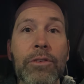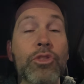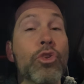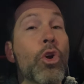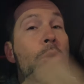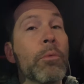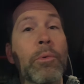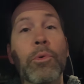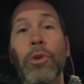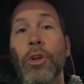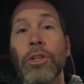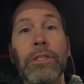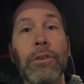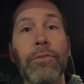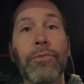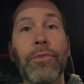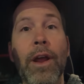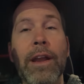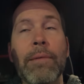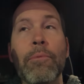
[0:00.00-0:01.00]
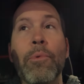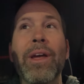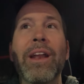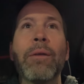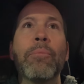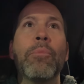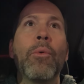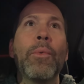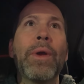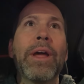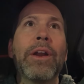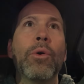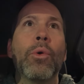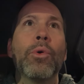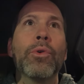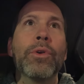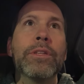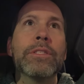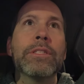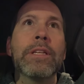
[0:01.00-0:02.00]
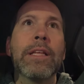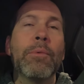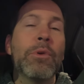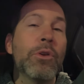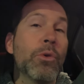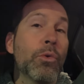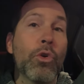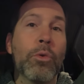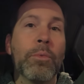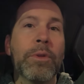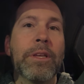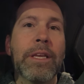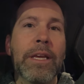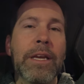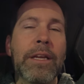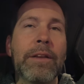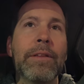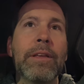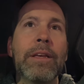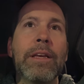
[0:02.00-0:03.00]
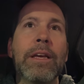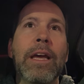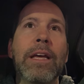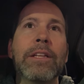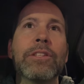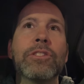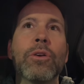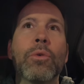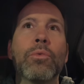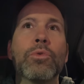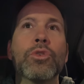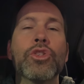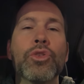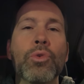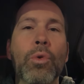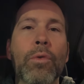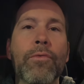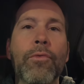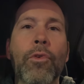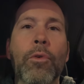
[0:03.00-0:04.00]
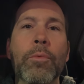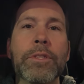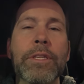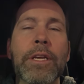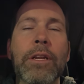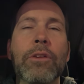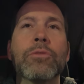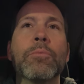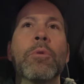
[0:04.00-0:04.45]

Normally, we're good till Friday, but we got, a, we got an order in today we don't normally get, and so we're short four potatoes.